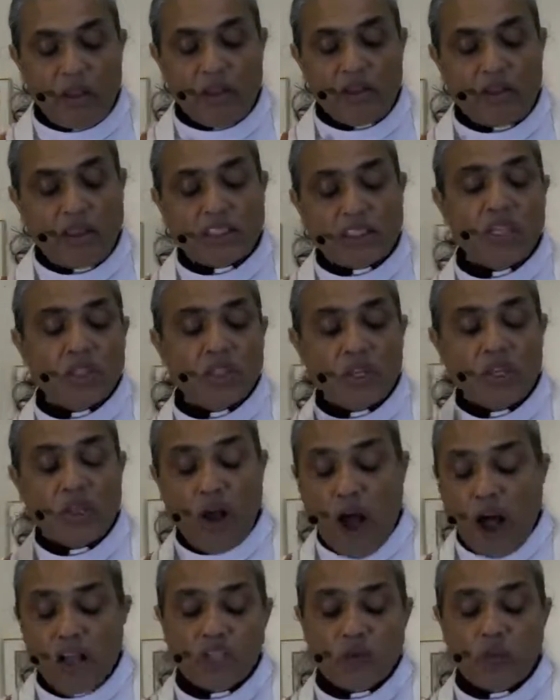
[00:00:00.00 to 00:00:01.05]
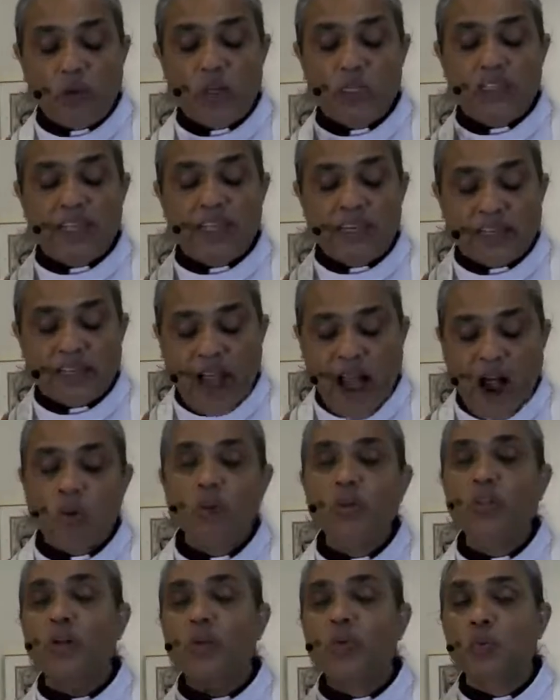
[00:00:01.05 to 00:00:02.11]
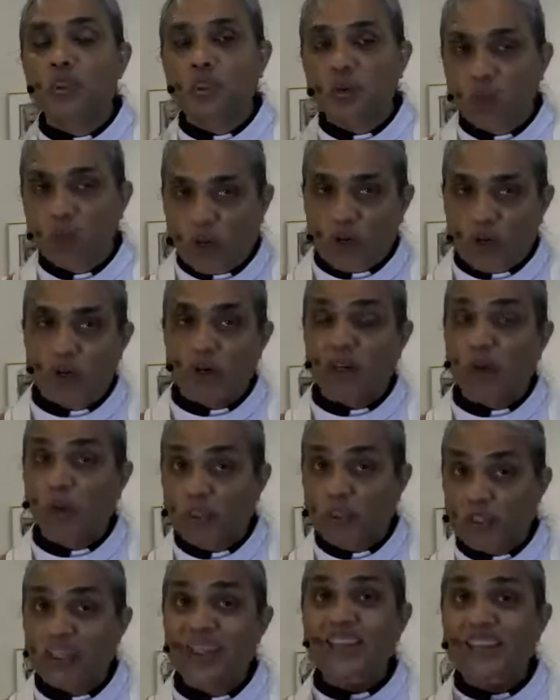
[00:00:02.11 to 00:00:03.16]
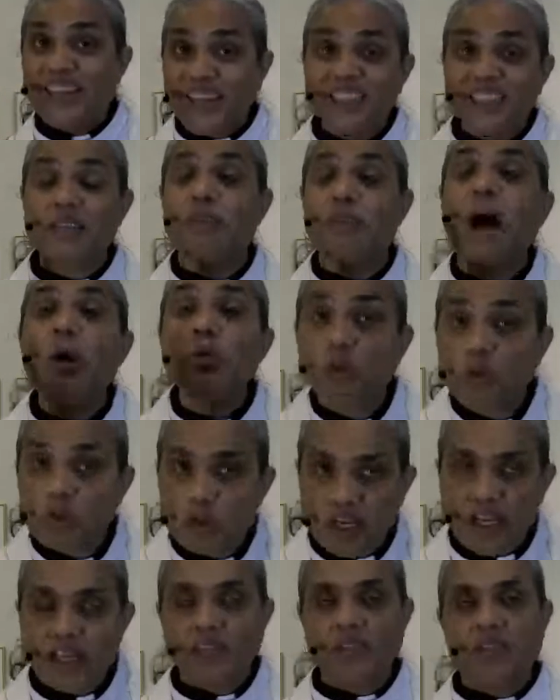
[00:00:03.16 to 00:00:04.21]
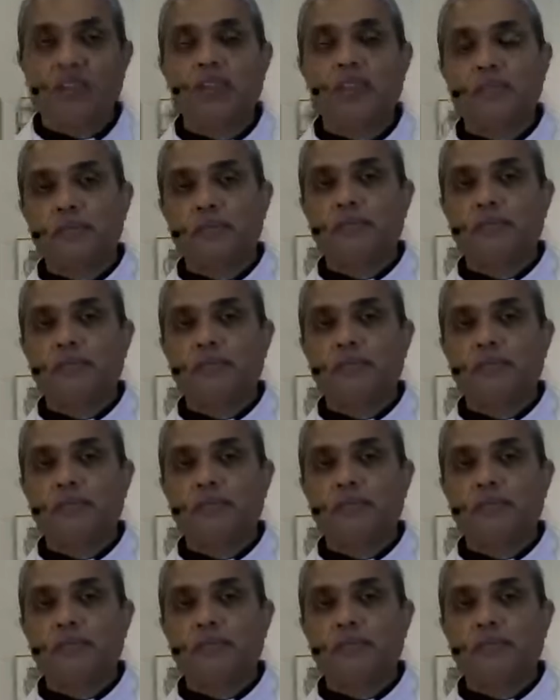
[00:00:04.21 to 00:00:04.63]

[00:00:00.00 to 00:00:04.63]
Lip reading: This is the gospel's encounter with the world, which it is about to change.